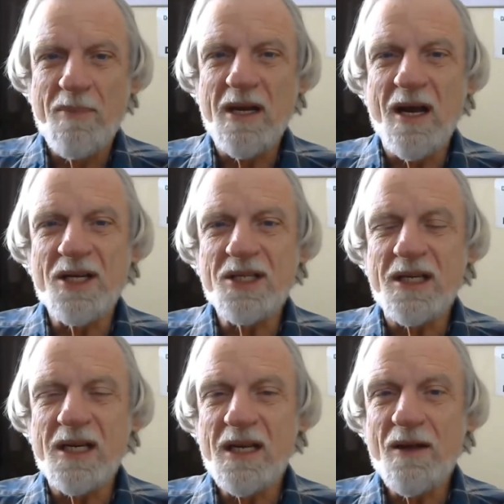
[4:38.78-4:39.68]

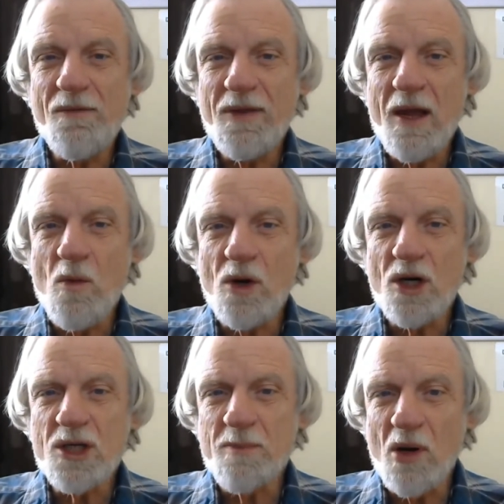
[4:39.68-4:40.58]
because if they were
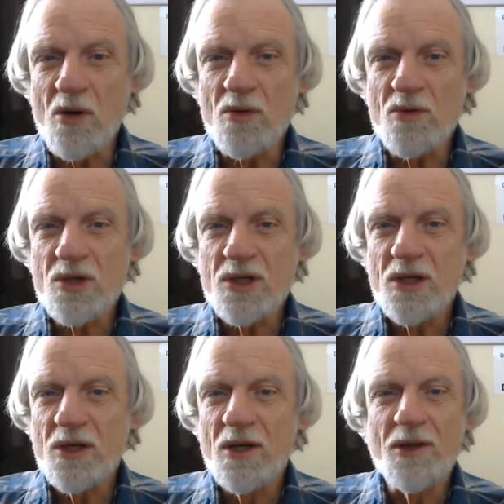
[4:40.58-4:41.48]

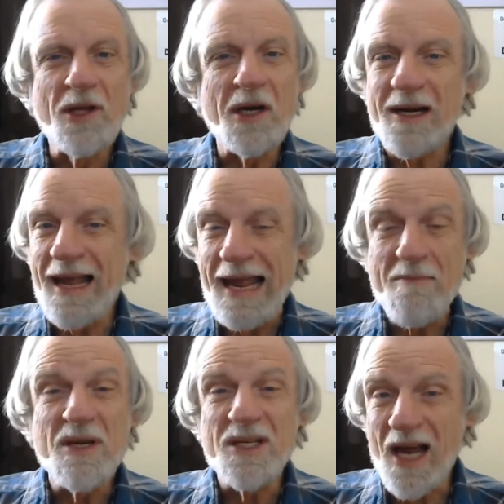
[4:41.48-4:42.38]
exposed, their
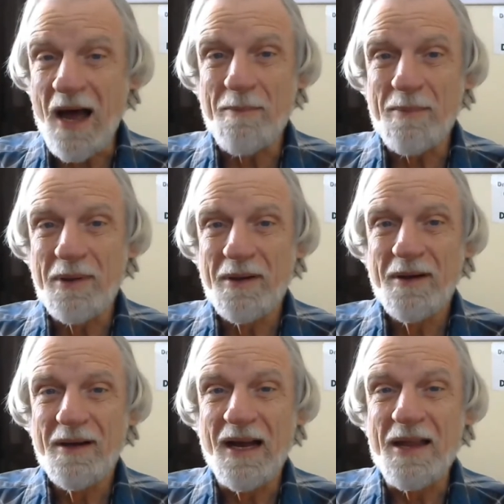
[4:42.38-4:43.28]
game is up.
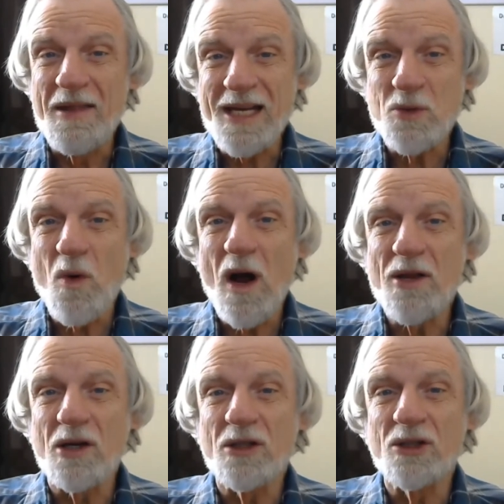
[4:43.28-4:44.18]
And that's why
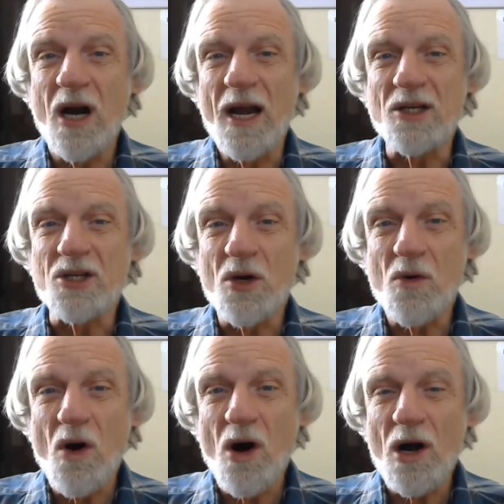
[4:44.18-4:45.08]
they're trying
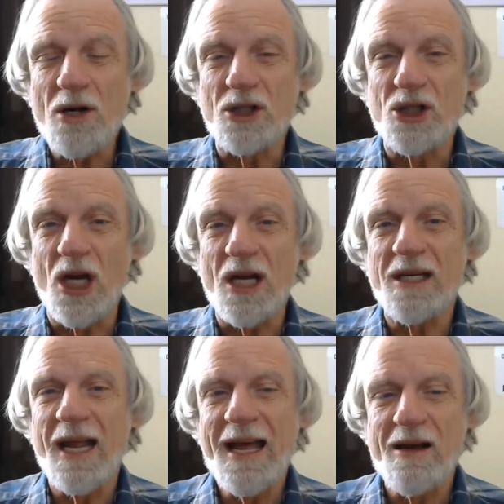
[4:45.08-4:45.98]
so hard to shut
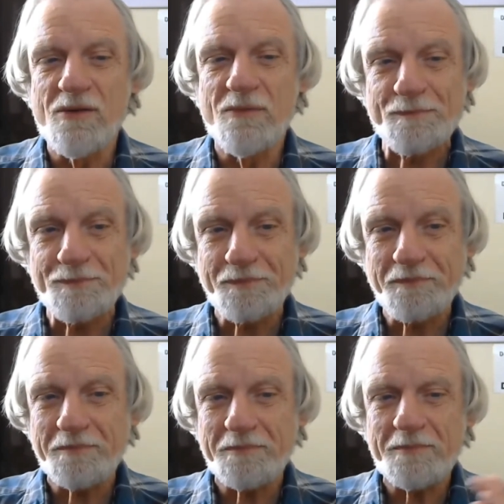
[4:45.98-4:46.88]
down,
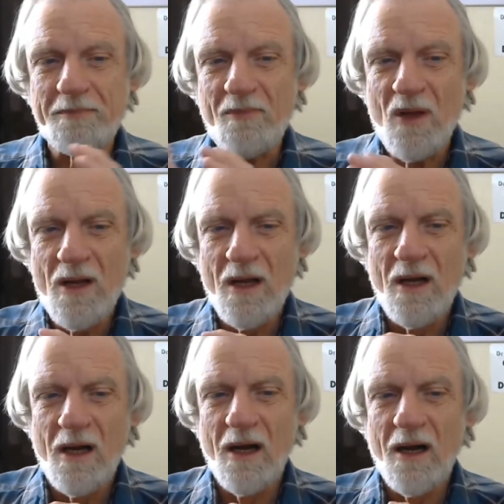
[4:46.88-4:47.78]

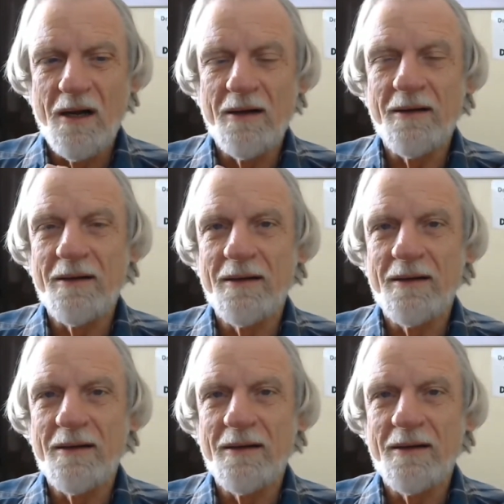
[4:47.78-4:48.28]
uh,